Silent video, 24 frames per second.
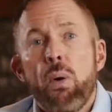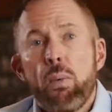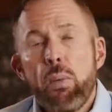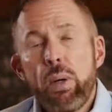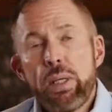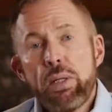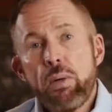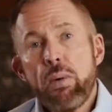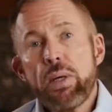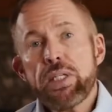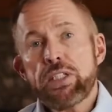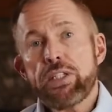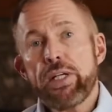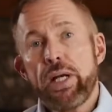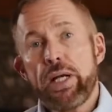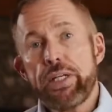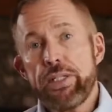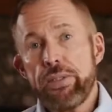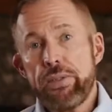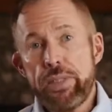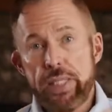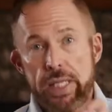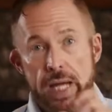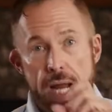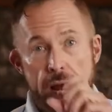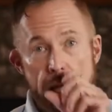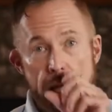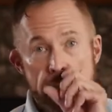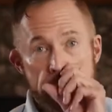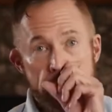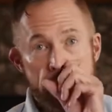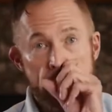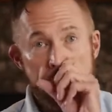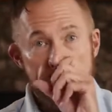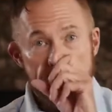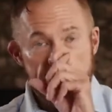One question I do get
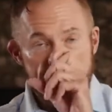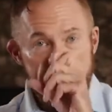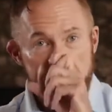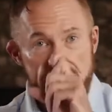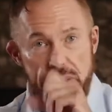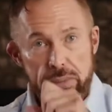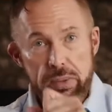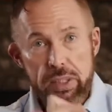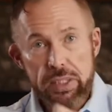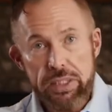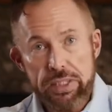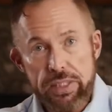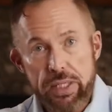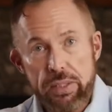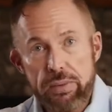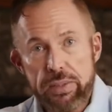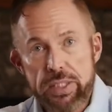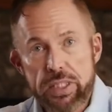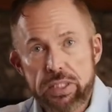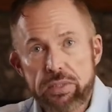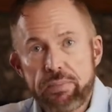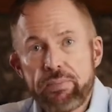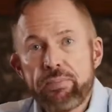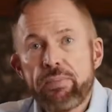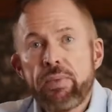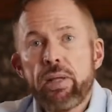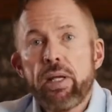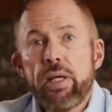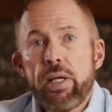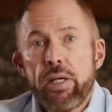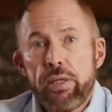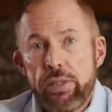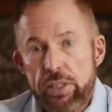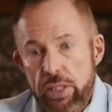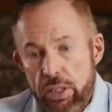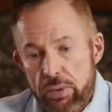asked quite frequently, though, is,
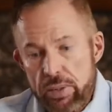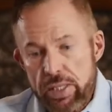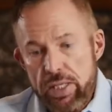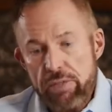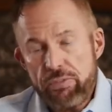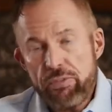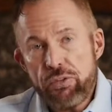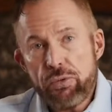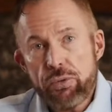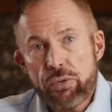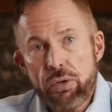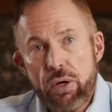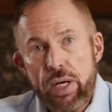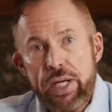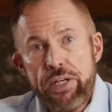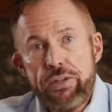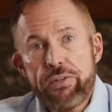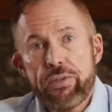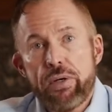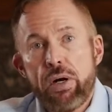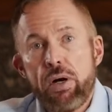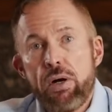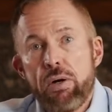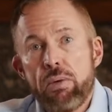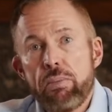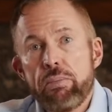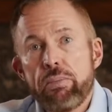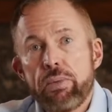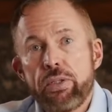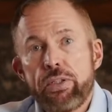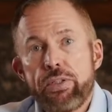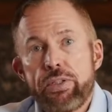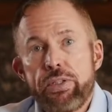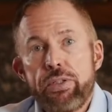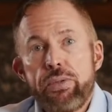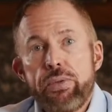if you trade your
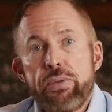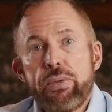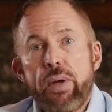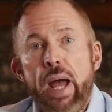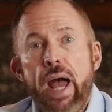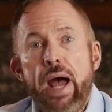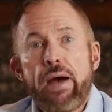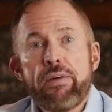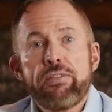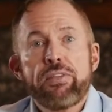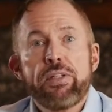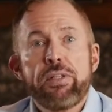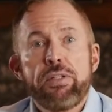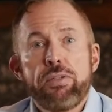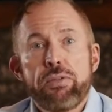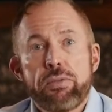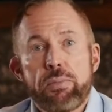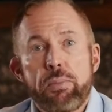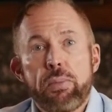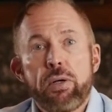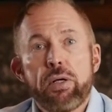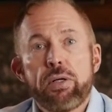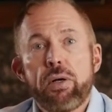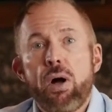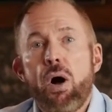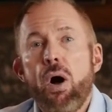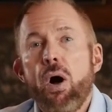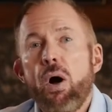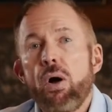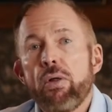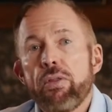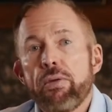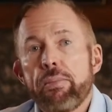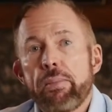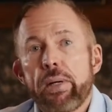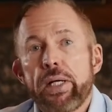home, do you have to put
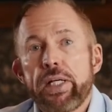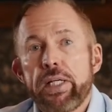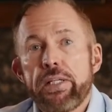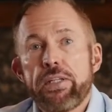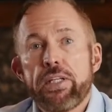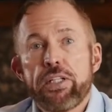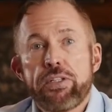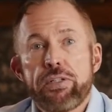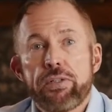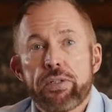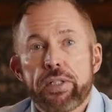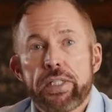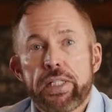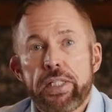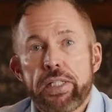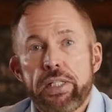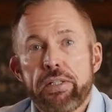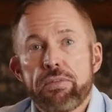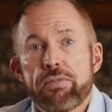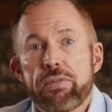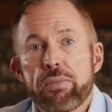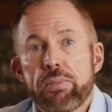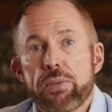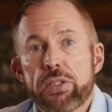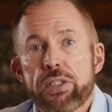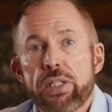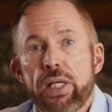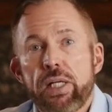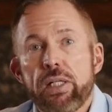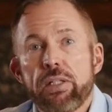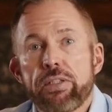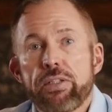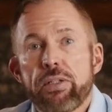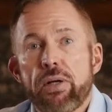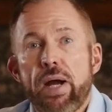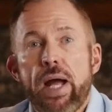all the money that you're going to get from the
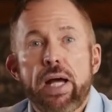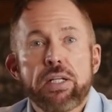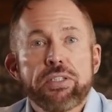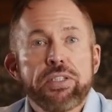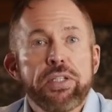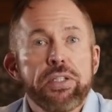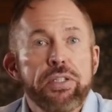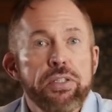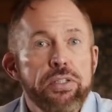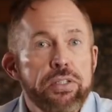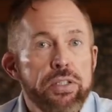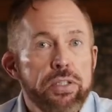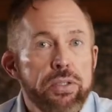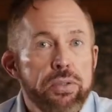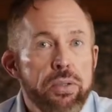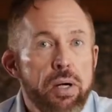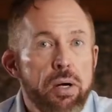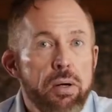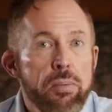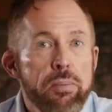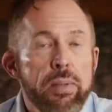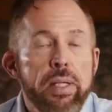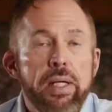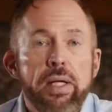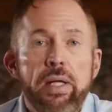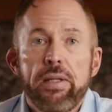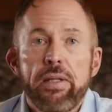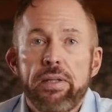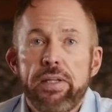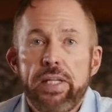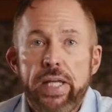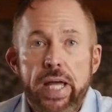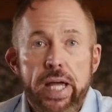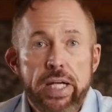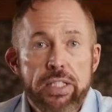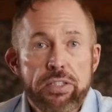sale of your house into the new home?
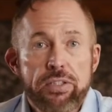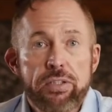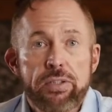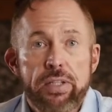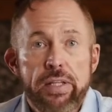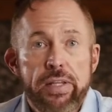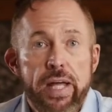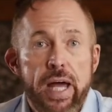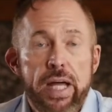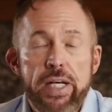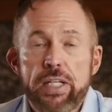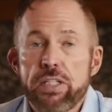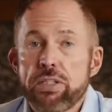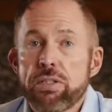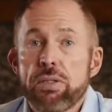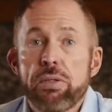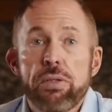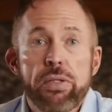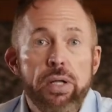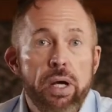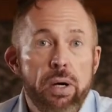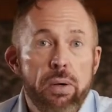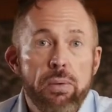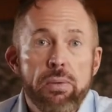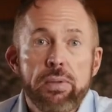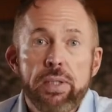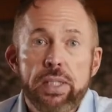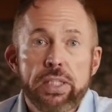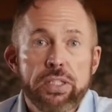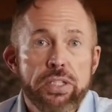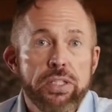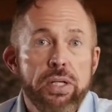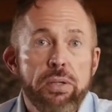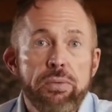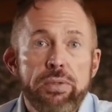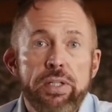The answer to that is no.
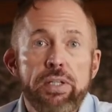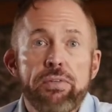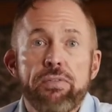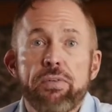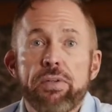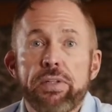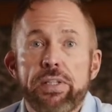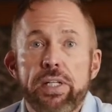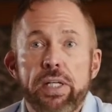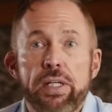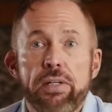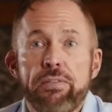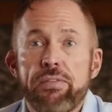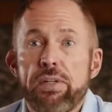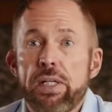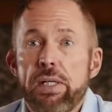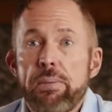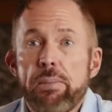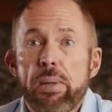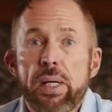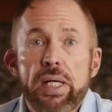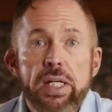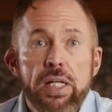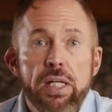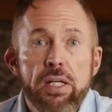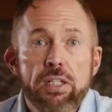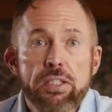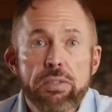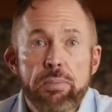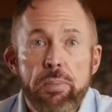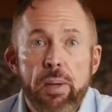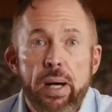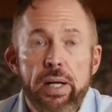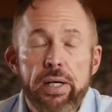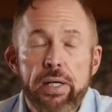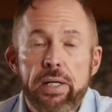It's no different than if anybody else
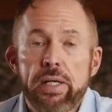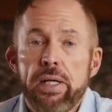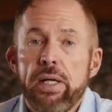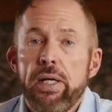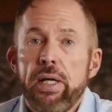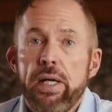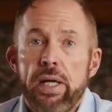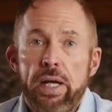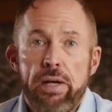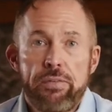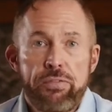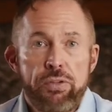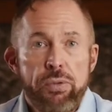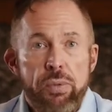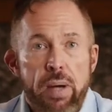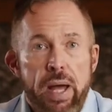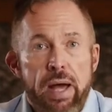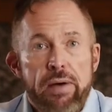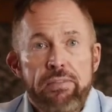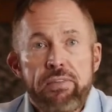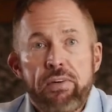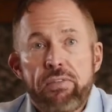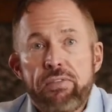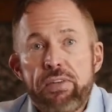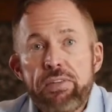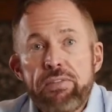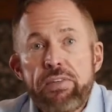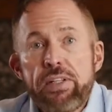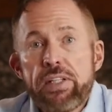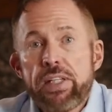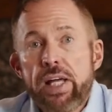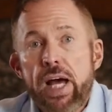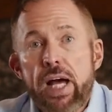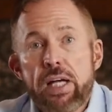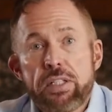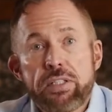bought it. If you have a
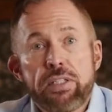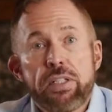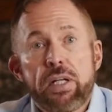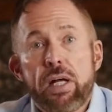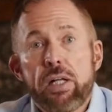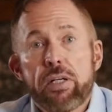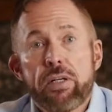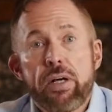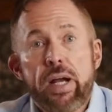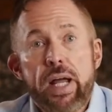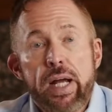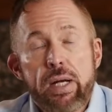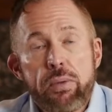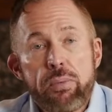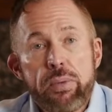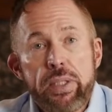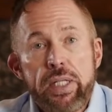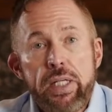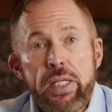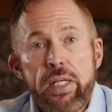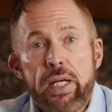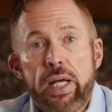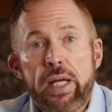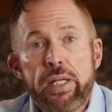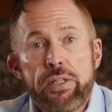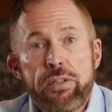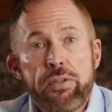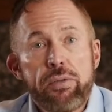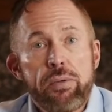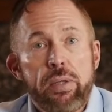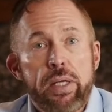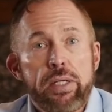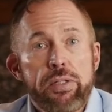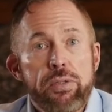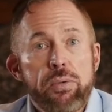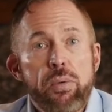$50,000 equity and
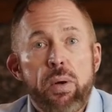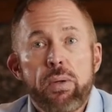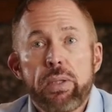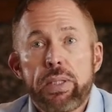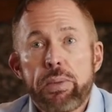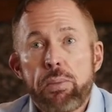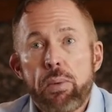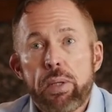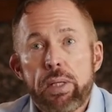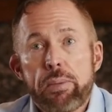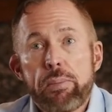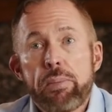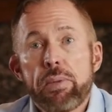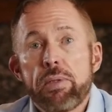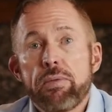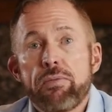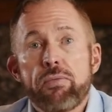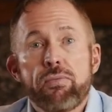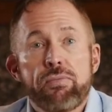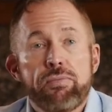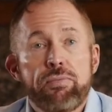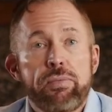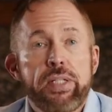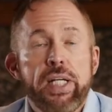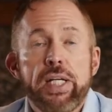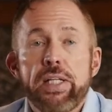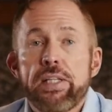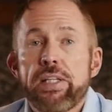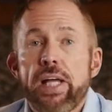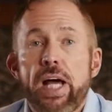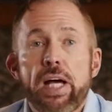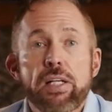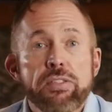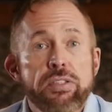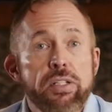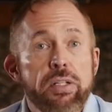you only want to put
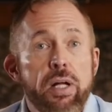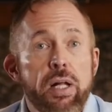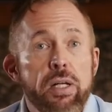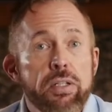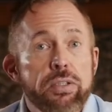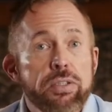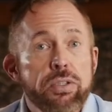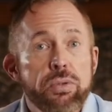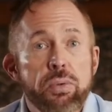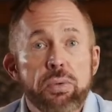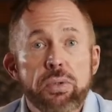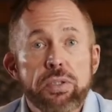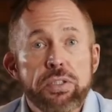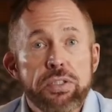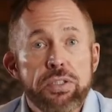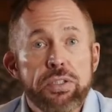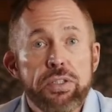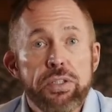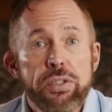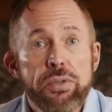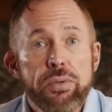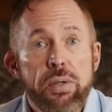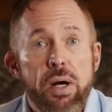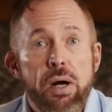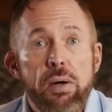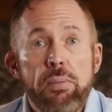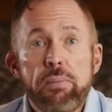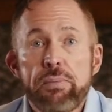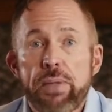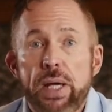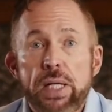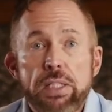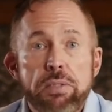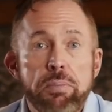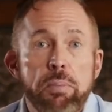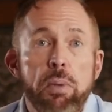$10,000 towards the new home,
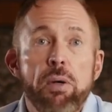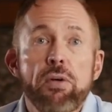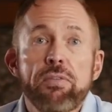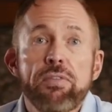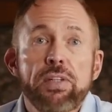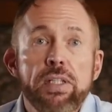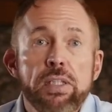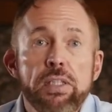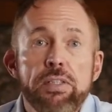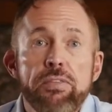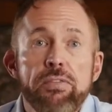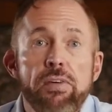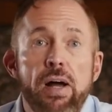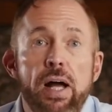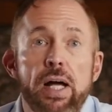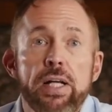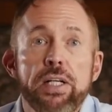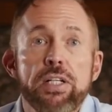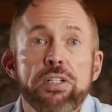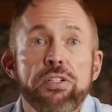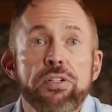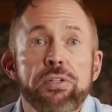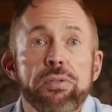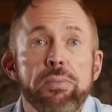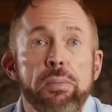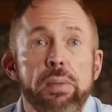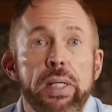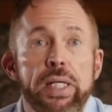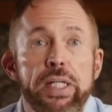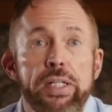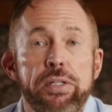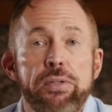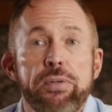that's perfectly fine. It's your money.